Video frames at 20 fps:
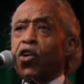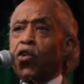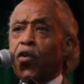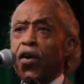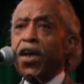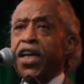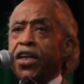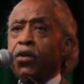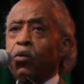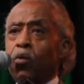
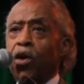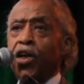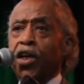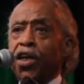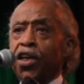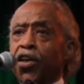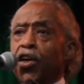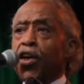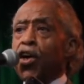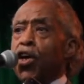
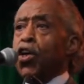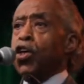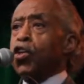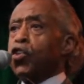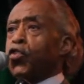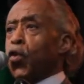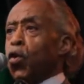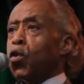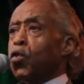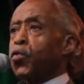Greenwood.
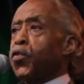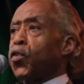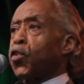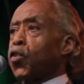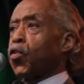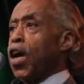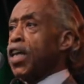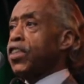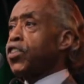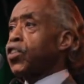Truth
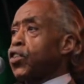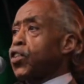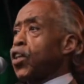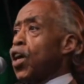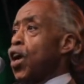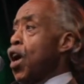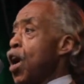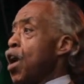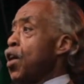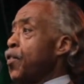crushed to
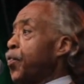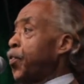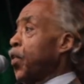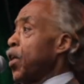earth